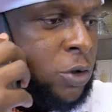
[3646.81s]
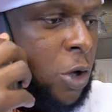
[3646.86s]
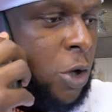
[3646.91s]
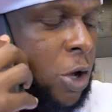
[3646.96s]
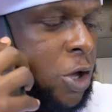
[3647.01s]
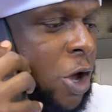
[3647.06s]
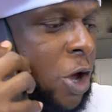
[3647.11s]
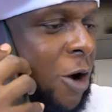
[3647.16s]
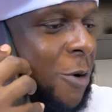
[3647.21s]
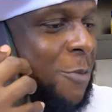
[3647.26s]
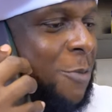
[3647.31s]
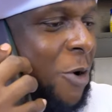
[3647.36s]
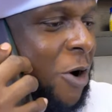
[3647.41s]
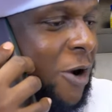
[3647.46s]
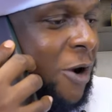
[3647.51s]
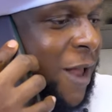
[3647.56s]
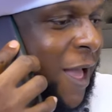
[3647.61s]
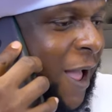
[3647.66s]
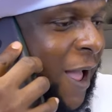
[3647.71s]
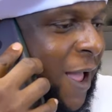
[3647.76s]
So your
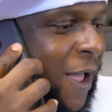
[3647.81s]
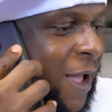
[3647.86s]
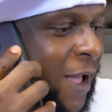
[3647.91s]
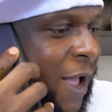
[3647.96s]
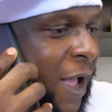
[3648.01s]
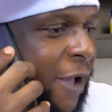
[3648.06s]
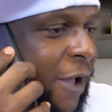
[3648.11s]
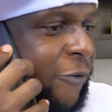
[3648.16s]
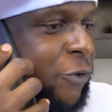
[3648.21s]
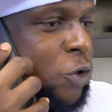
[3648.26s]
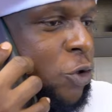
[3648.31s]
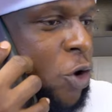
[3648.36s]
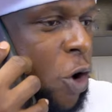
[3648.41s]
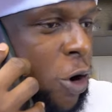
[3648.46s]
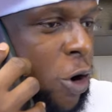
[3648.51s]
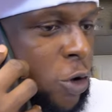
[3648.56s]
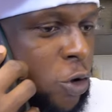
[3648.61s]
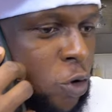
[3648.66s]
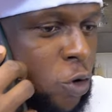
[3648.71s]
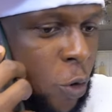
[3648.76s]
mother has
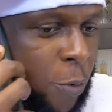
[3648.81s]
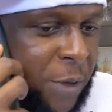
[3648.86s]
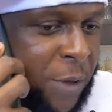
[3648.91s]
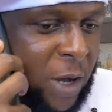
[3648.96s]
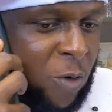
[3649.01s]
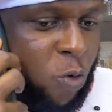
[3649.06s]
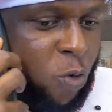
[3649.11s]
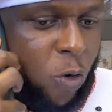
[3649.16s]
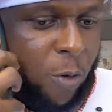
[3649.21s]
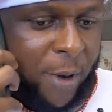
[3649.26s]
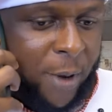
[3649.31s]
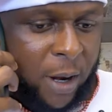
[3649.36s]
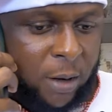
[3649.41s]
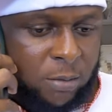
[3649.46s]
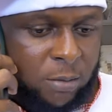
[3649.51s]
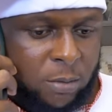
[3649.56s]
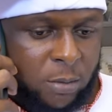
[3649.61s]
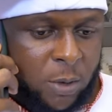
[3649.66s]
turned to big woman.